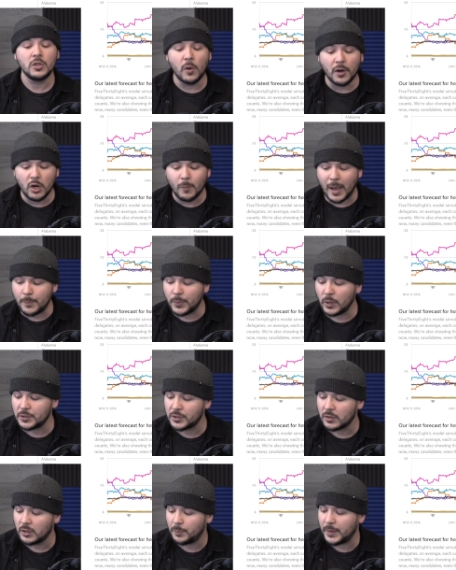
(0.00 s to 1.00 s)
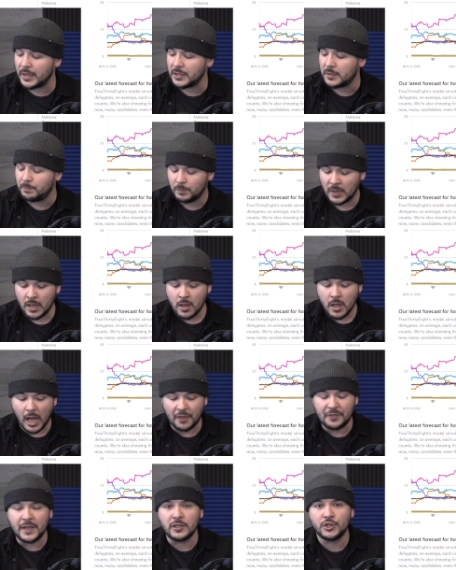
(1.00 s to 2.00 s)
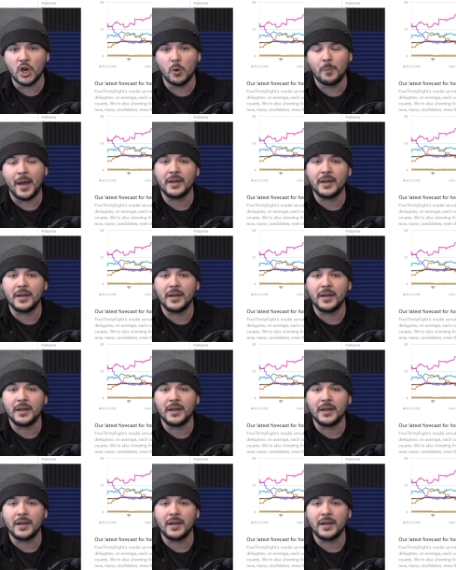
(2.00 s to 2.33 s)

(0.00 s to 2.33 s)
You want to know my personal opinion? I think Joe